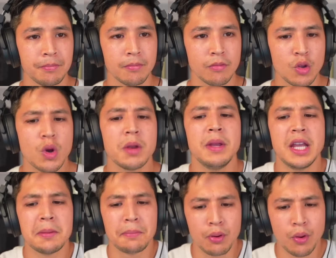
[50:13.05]
You want to
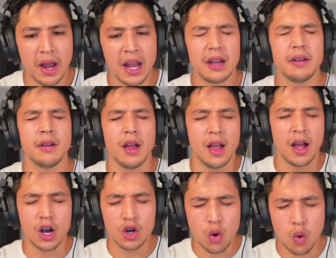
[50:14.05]
begin praying
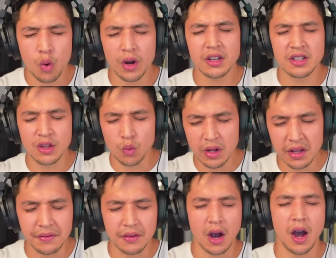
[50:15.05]
according to the will
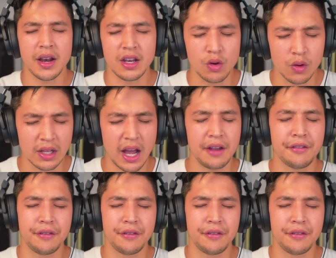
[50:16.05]
of God in your life,